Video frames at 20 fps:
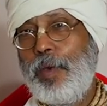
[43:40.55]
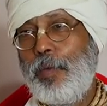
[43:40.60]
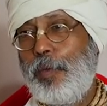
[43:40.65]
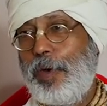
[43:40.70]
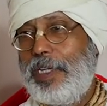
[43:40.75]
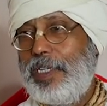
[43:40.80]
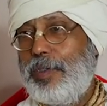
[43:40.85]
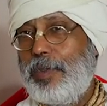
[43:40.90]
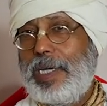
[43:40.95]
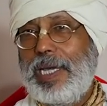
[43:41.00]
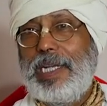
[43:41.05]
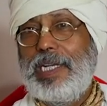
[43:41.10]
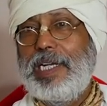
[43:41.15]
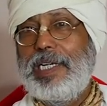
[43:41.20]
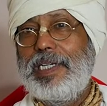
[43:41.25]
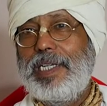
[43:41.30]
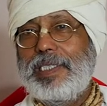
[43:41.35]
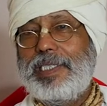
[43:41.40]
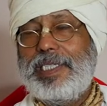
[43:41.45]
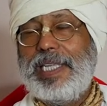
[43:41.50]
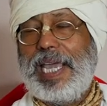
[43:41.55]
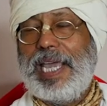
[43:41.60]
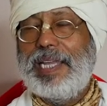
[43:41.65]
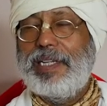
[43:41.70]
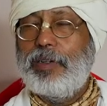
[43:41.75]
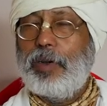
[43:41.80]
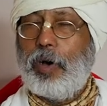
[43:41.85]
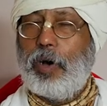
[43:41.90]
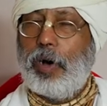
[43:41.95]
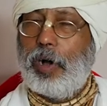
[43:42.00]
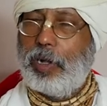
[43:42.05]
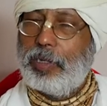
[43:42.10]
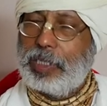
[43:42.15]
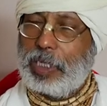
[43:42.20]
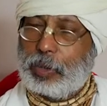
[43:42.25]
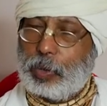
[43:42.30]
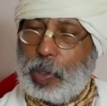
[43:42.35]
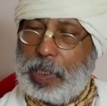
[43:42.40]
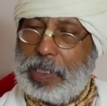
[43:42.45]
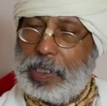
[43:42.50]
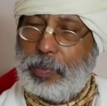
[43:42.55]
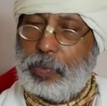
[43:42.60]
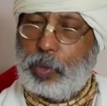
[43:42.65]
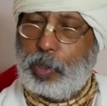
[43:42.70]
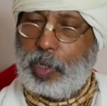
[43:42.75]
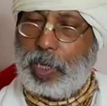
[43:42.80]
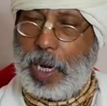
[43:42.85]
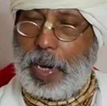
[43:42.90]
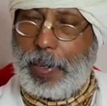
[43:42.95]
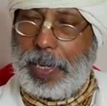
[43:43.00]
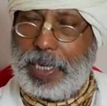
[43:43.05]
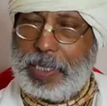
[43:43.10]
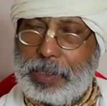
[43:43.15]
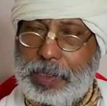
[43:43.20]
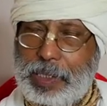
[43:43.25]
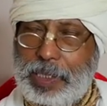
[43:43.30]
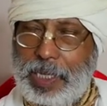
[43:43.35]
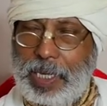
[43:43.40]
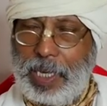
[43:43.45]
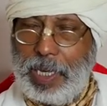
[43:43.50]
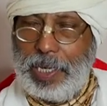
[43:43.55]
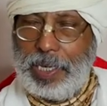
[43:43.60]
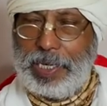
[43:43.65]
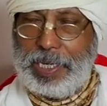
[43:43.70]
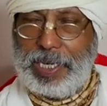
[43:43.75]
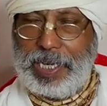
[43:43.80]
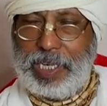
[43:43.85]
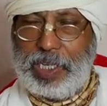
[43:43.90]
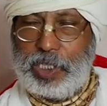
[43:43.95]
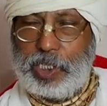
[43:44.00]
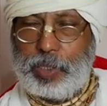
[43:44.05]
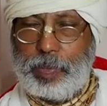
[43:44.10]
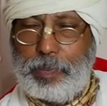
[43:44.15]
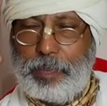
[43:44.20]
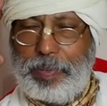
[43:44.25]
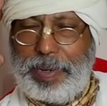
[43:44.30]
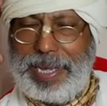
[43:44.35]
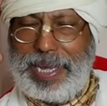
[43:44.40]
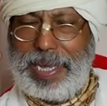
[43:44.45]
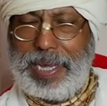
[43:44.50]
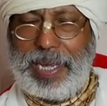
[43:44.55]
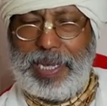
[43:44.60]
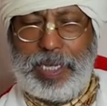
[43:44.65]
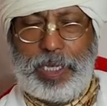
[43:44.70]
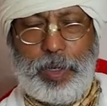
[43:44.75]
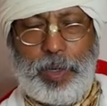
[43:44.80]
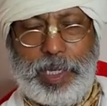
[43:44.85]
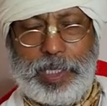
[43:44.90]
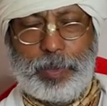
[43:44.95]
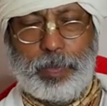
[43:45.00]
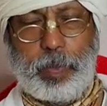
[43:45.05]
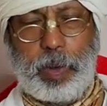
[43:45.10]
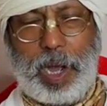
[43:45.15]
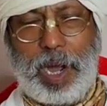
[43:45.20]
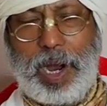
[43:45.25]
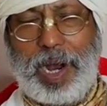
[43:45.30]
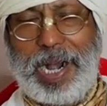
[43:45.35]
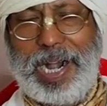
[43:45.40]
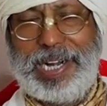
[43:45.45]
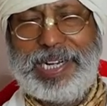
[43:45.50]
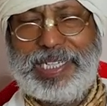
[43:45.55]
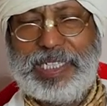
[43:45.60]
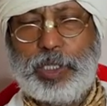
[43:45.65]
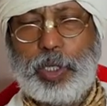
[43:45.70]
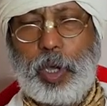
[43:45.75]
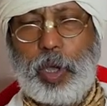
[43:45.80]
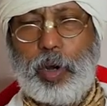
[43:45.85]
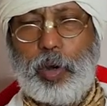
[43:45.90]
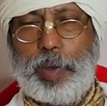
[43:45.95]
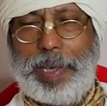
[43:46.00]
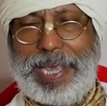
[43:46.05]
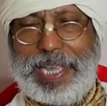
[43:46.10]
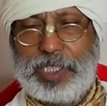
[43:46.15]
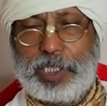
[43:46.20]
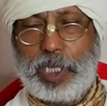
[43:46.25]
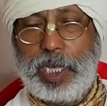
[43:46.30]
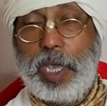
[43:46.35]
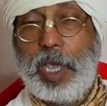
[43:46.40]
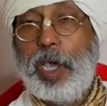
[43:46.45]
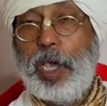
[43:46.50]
When you can understand all the 24 hours, his, brain, his heart is always